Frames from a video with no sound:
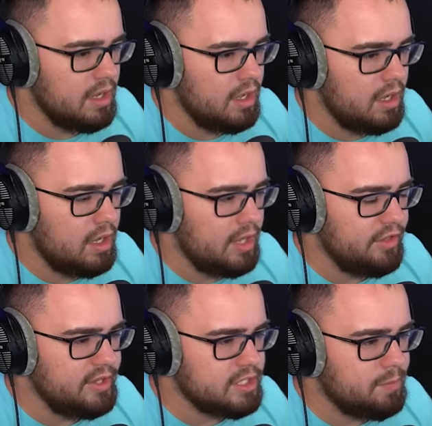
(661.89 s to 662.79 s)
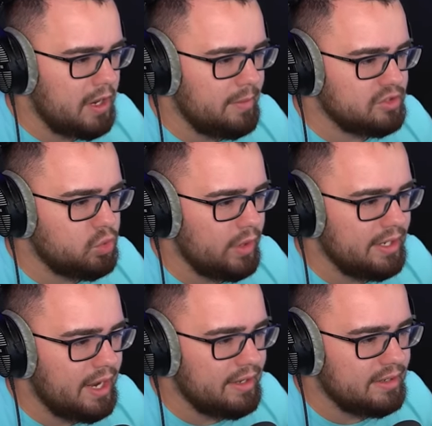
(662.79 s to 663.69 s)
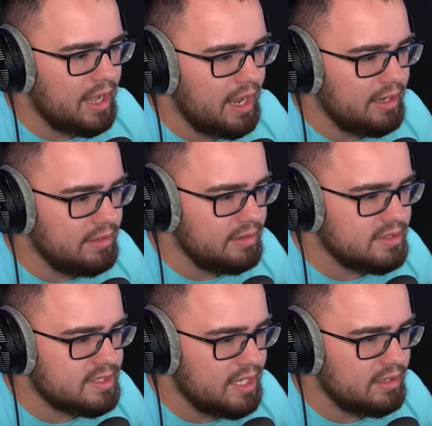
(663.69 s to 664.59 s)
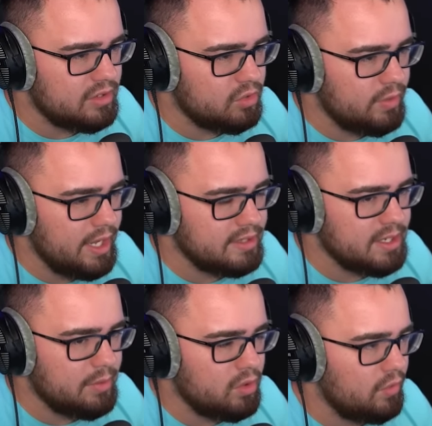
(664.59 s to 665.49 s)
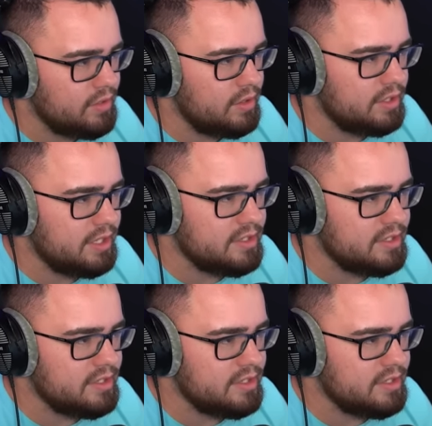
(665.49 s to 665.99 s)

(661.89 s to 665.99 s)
Uh, I think that's Spider-Man 2099. Is that correct? I want to go over there and get his